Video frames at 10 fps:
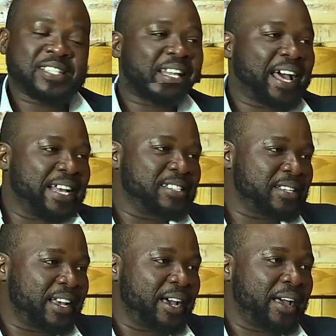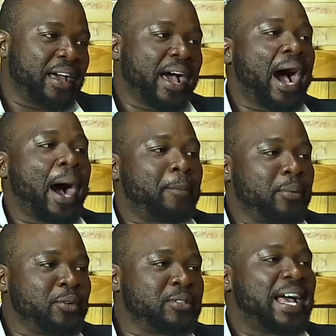slice
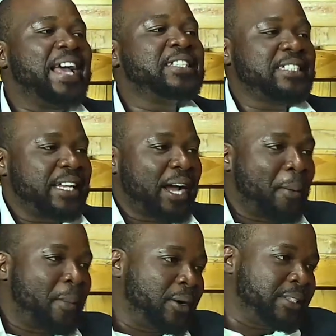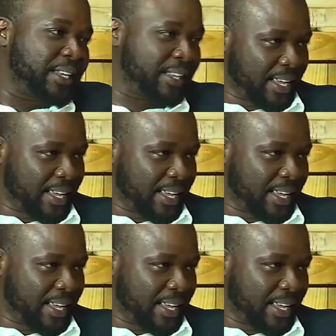apples and share among